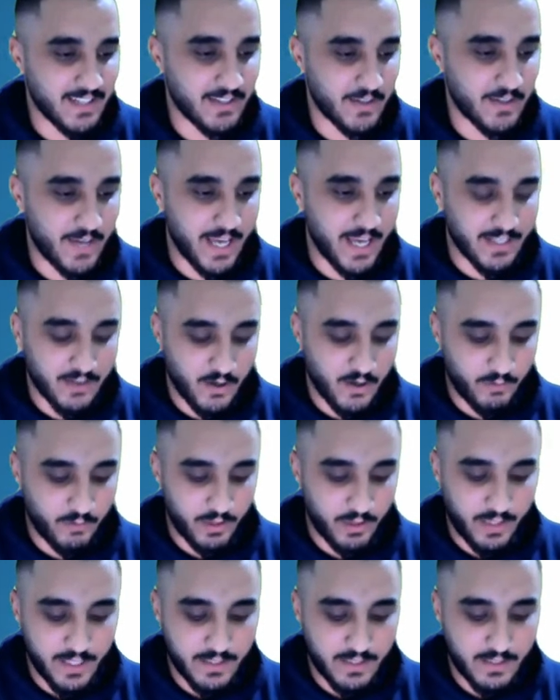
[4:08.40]
So
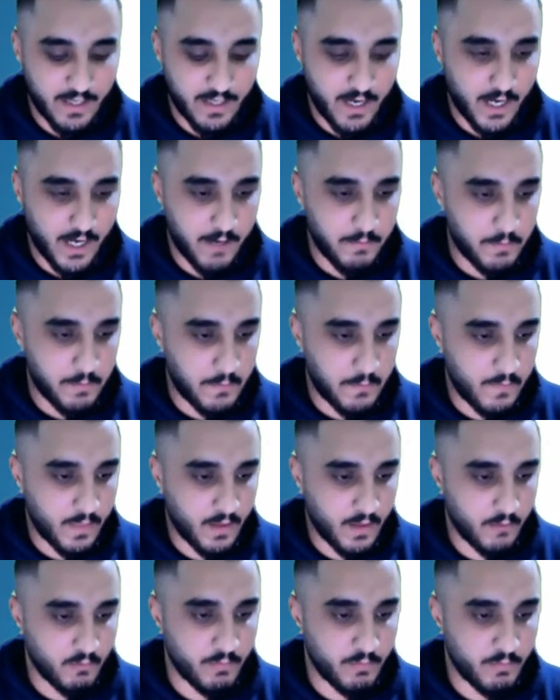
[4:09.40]
hopefully
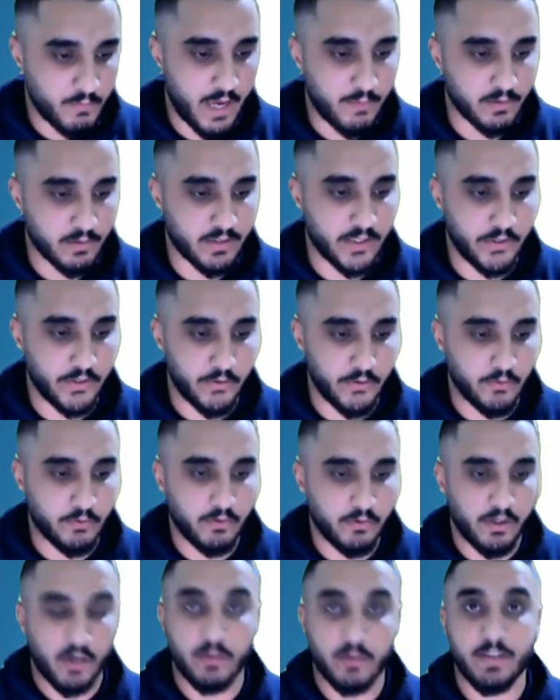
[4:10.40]
we'll be able
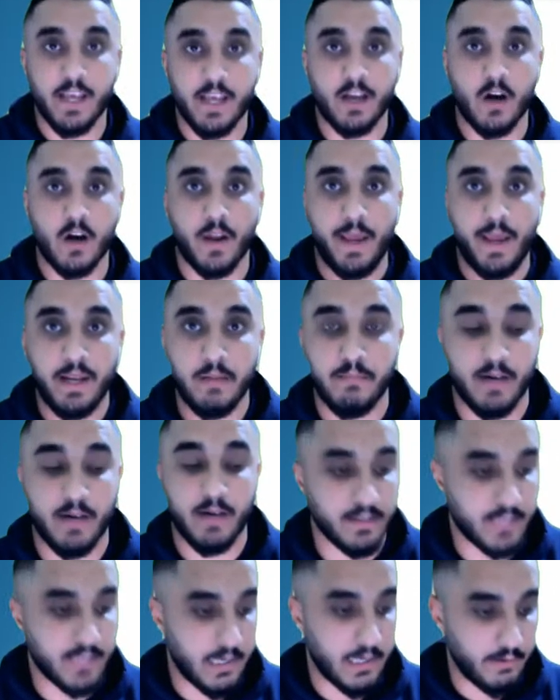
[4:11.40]
to take on any
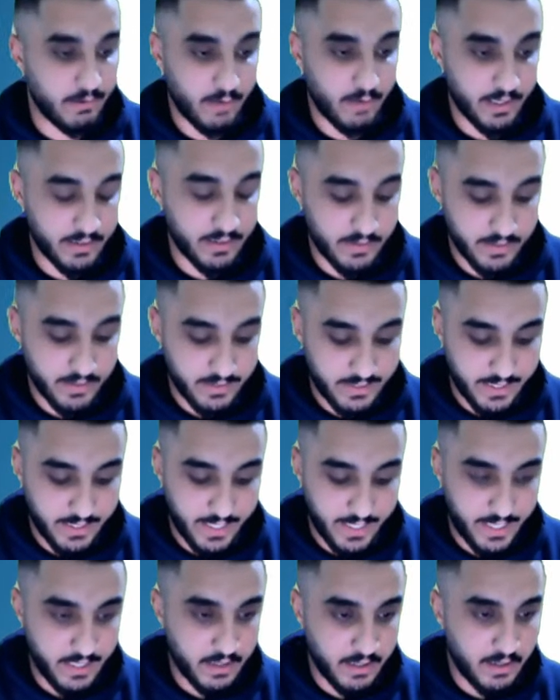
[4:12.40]
bugs that we run into
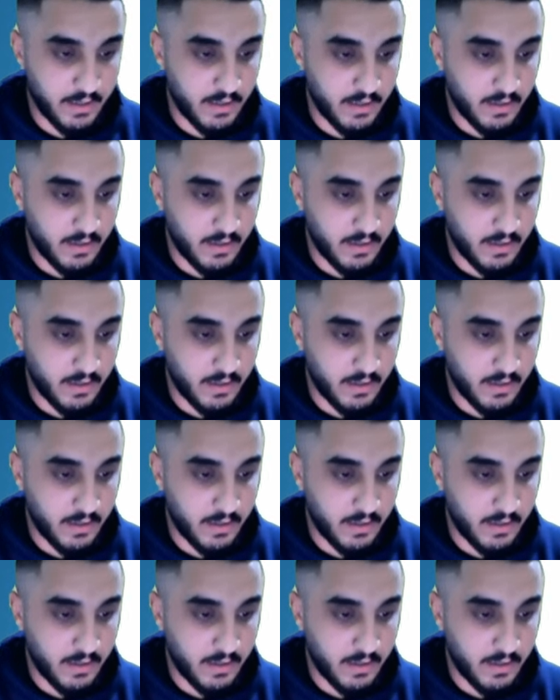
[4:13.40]
today.